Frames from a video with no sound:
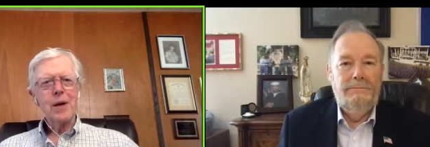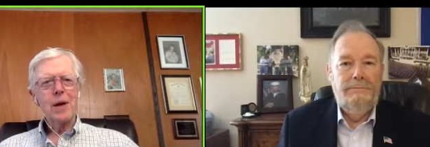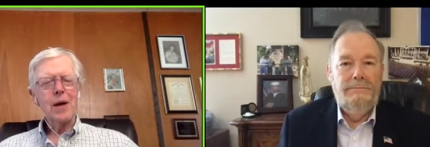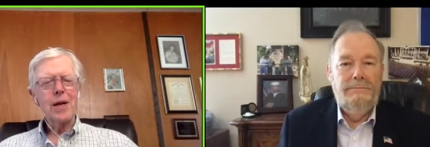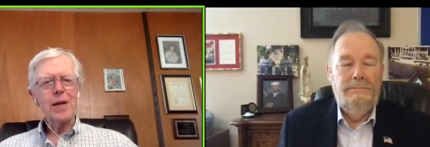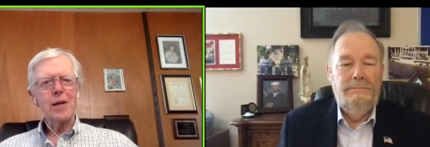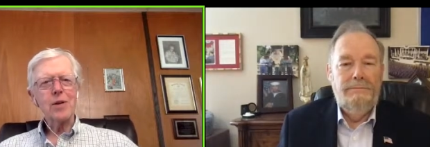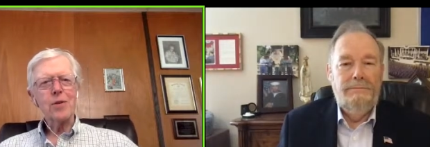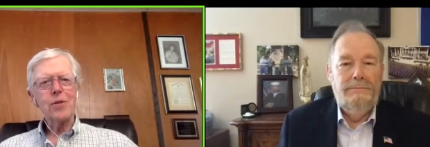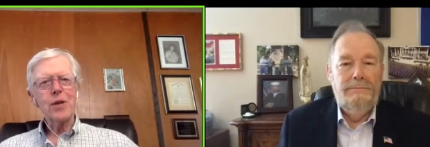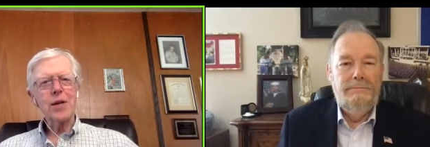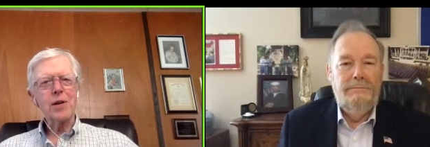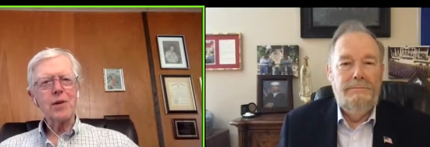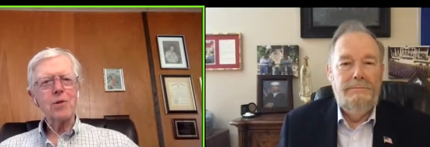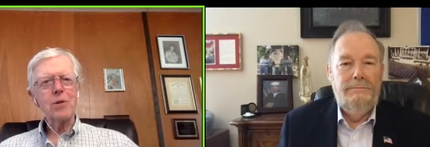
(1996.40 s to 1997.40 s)
Speaker 1: I could
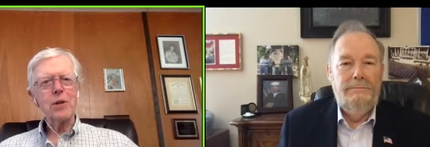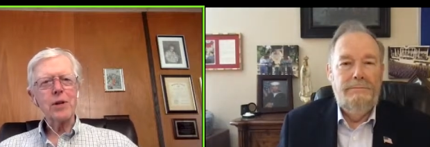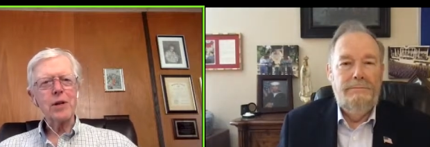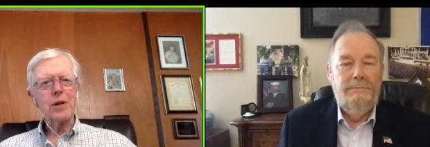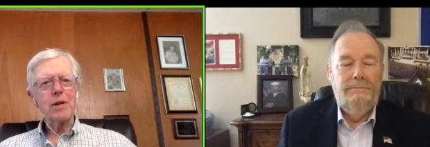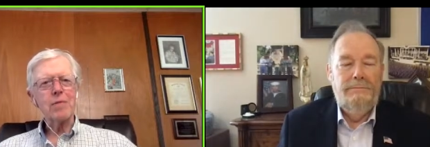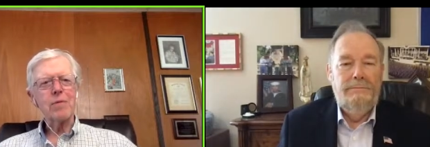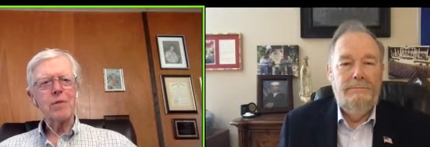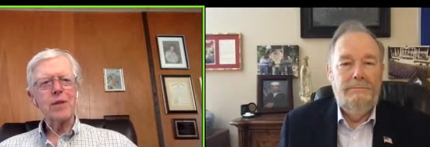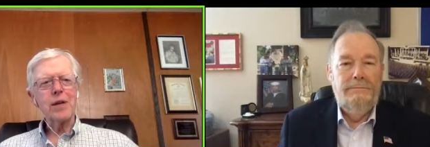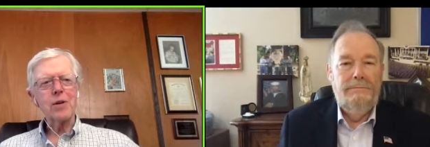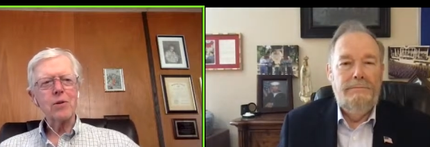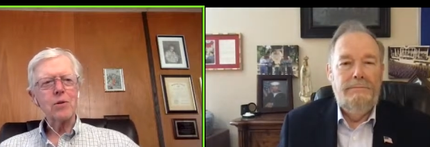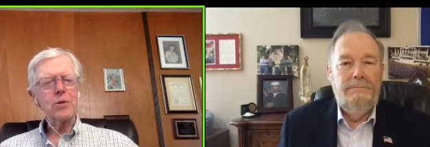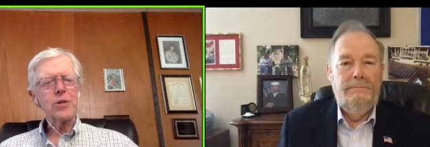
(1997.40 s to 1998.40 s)
think only of
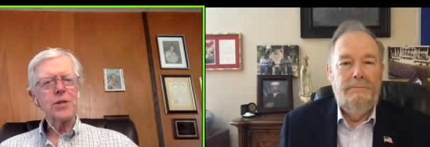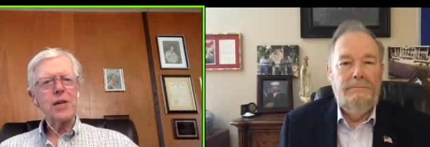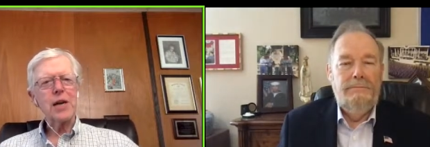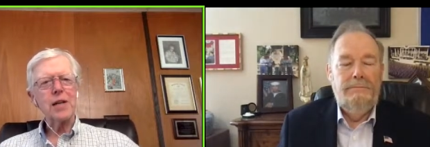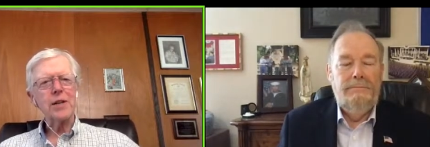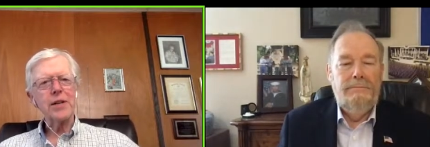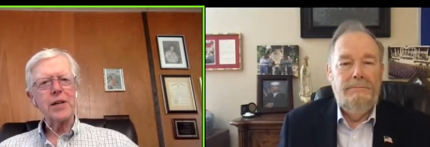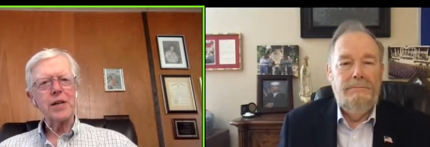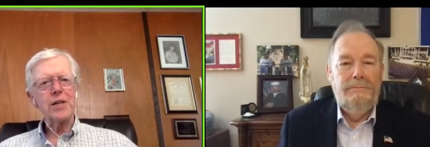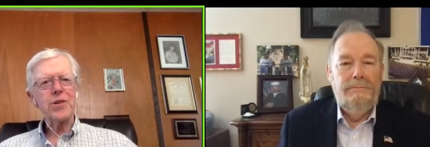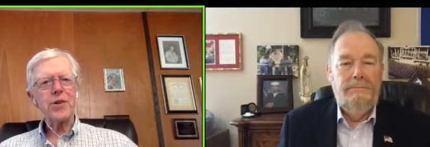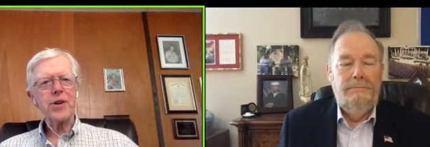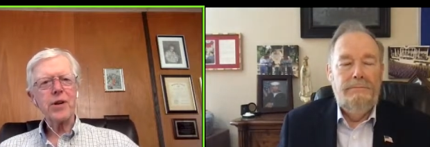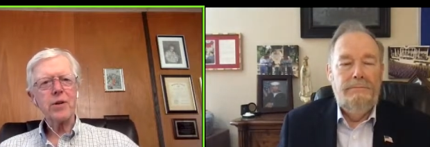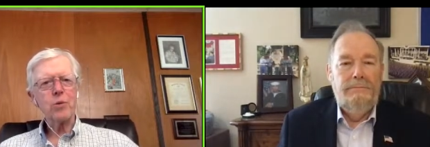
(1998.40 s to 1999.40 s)
the old
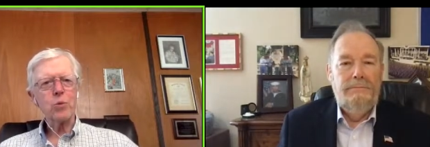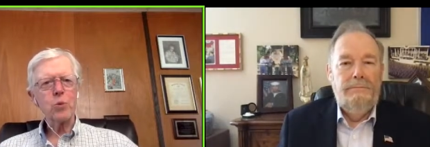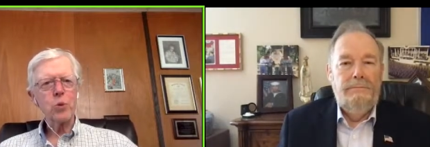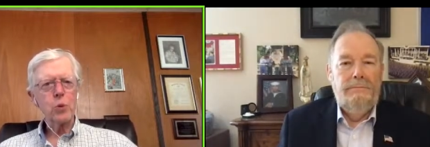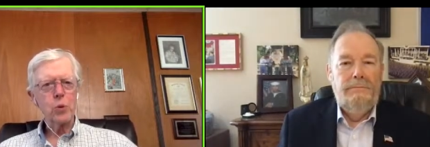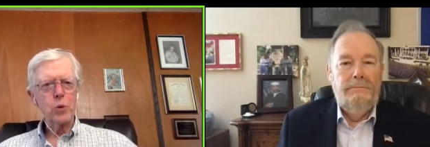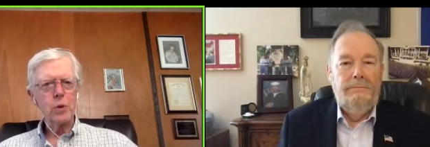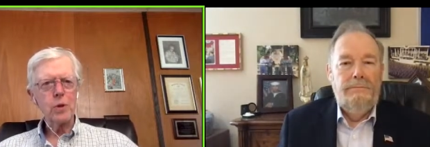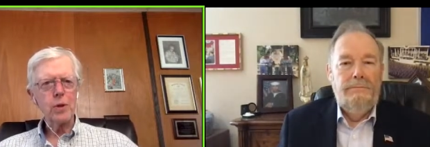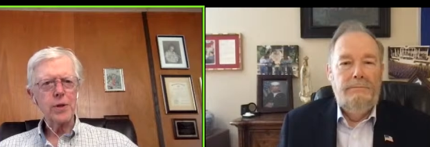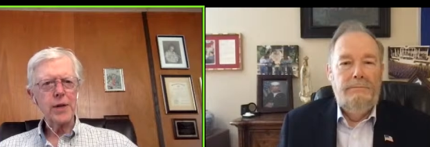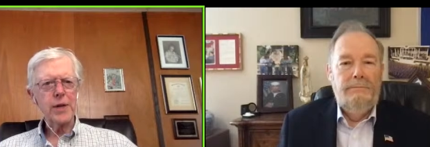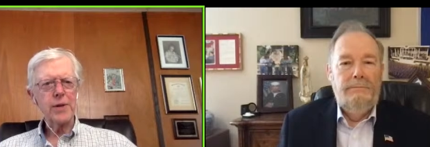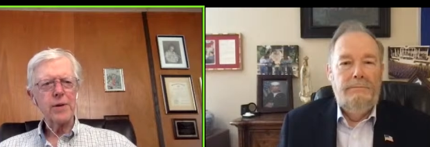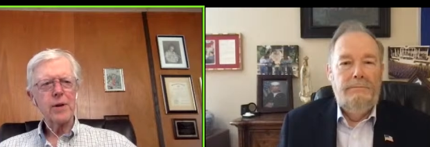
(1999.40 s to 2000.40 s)
Stalinesque rule
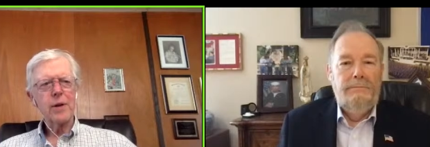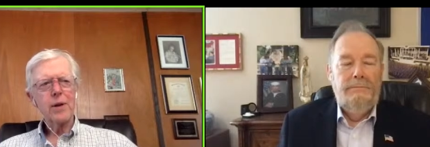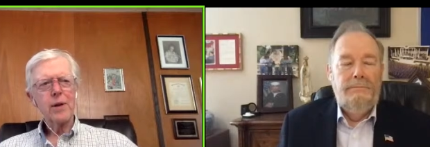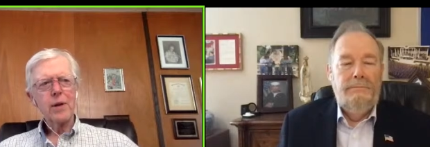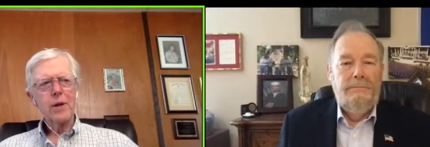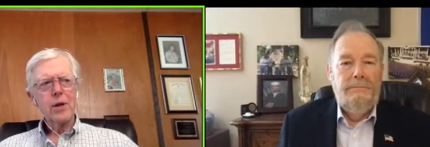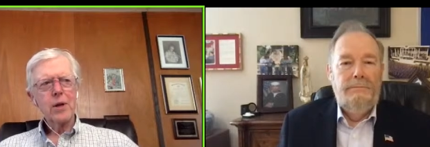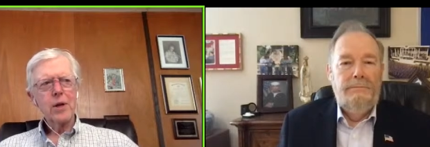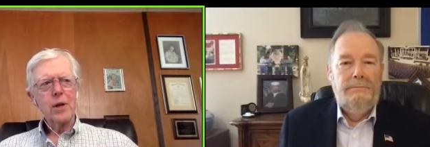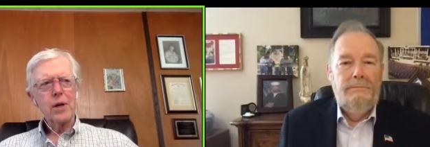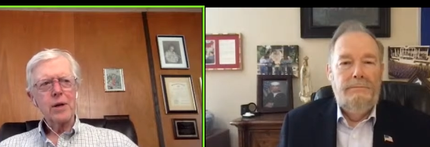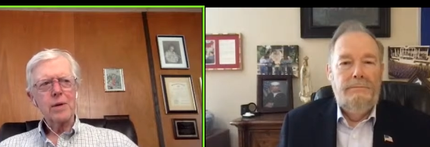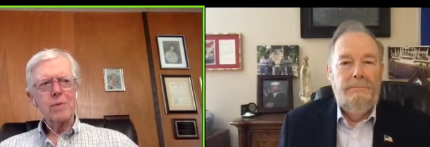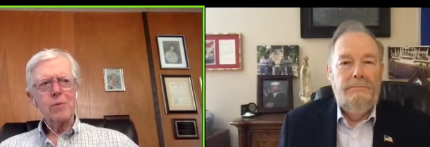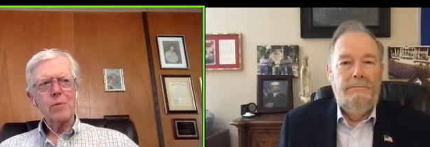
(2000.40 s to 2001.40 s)
that
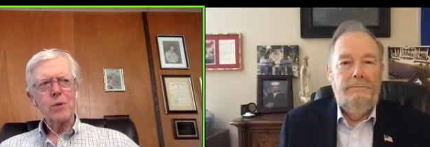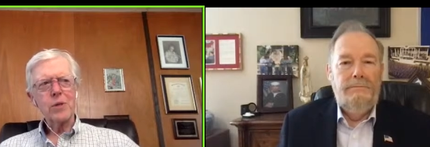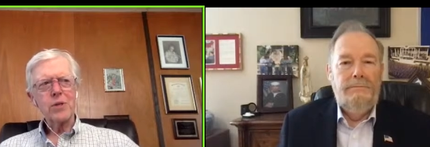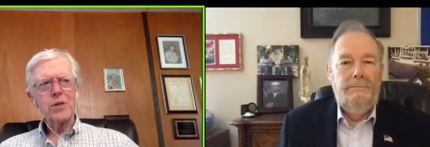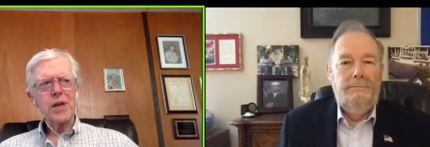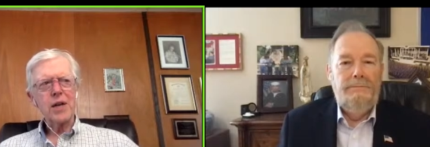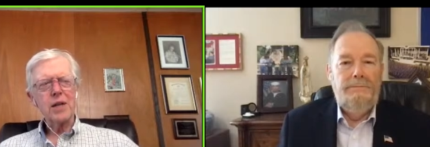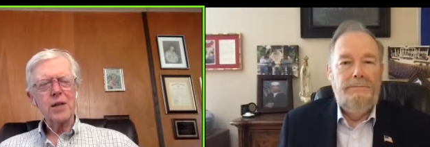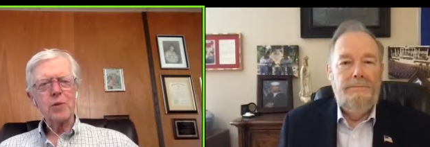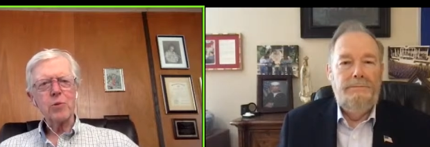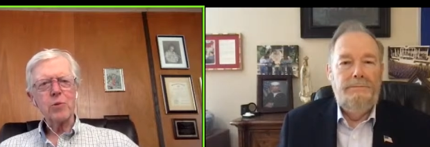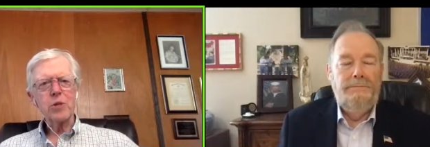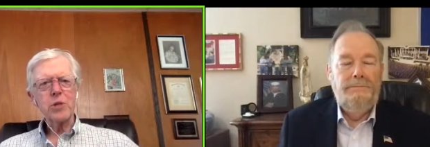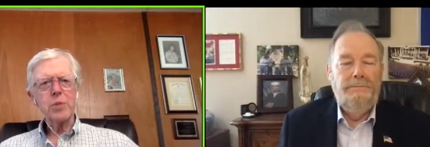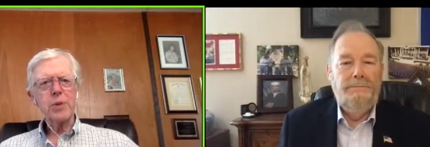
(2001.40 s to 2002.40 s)
uh, when Stalin
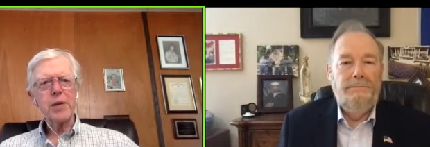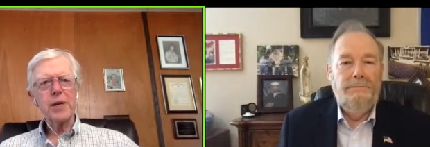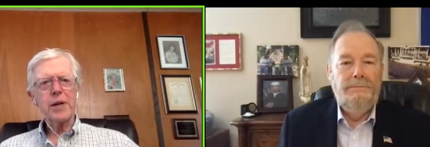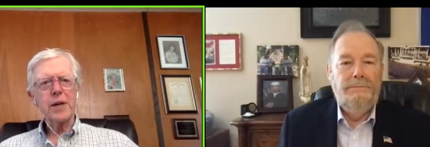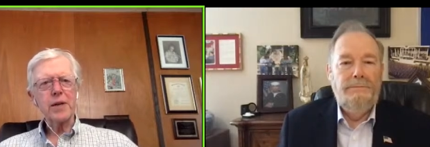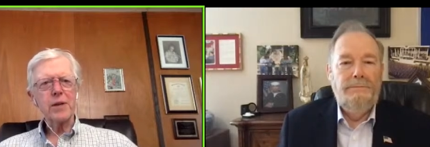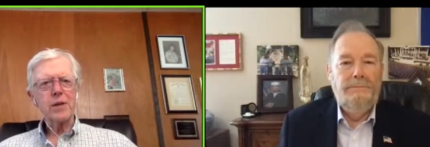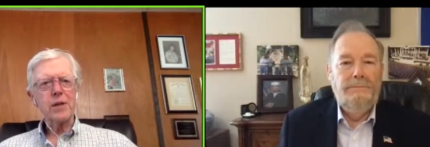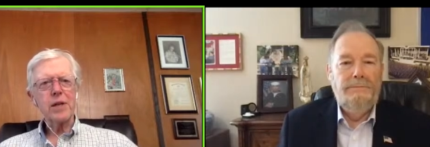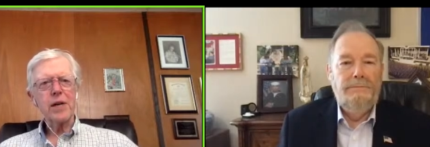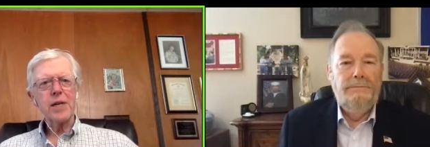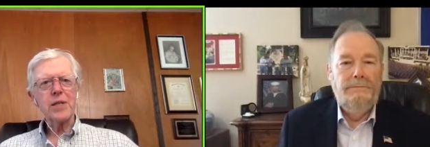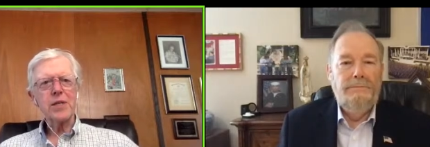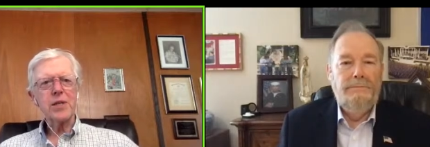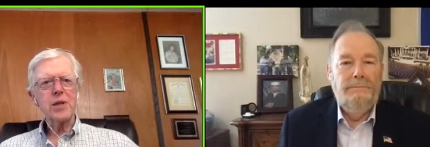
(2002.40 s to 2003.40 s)
was speaking, the
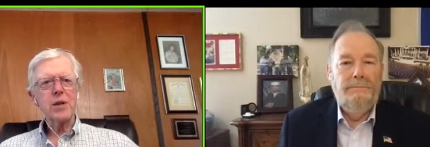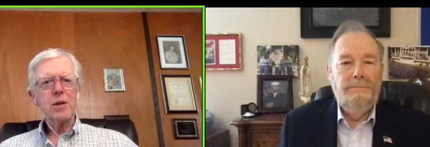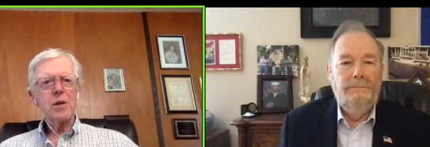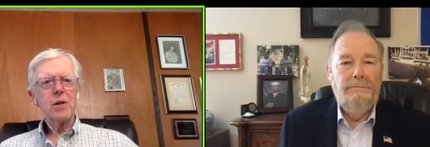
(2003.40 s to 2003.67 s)
last,